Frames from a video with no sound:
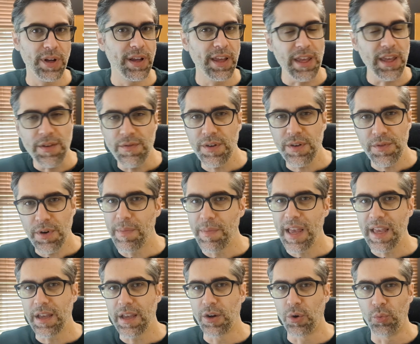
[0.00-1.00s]
even if you're
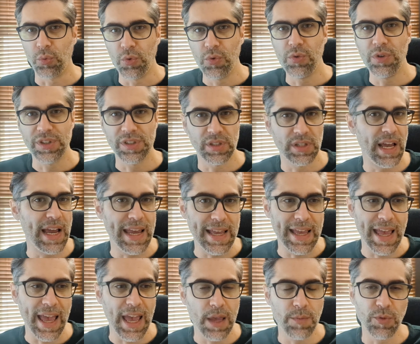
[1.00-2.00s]
making a rules-light
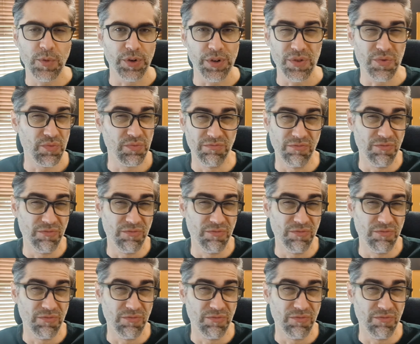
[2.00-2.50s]
game or you